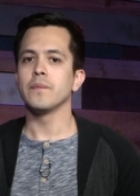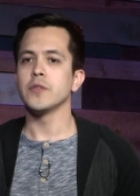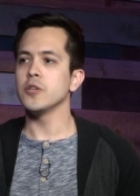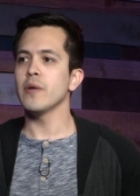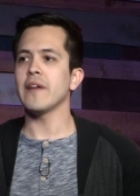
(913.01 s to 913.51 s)

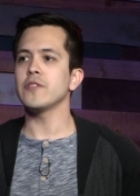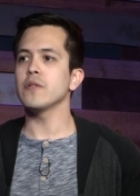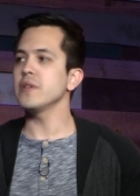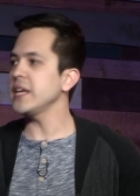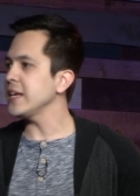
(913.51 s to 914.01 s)
you have no
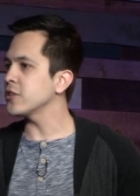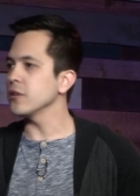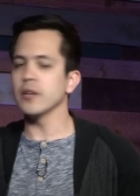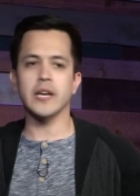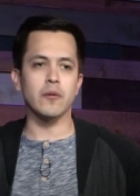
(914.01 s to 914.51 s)
need to
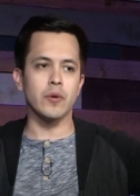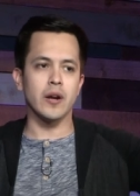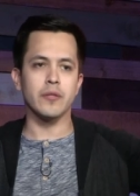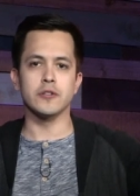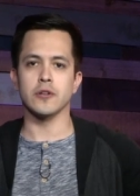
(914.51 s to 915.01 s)
look at what
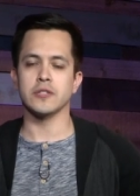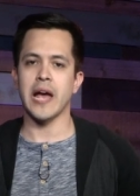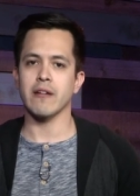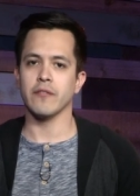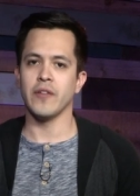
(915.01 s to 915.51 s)
others are
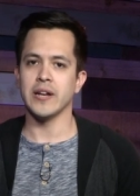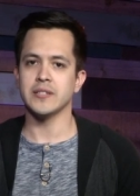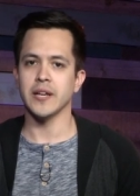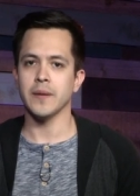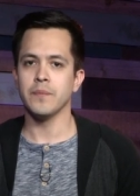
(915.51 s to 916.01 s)

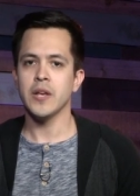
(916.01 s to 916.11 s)
sacrificing.